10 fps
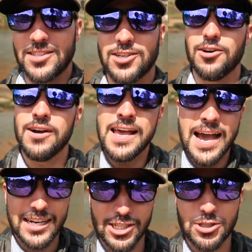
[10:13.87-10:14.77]
So
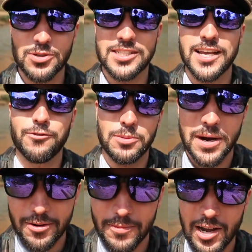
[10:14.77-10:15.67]
I just want to say from the
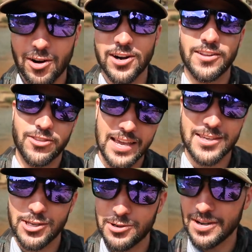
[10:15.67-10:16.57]
bottom of my heart,
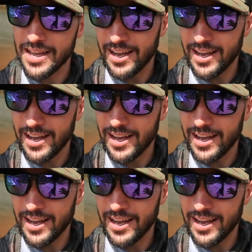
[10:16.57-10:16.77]
thank you.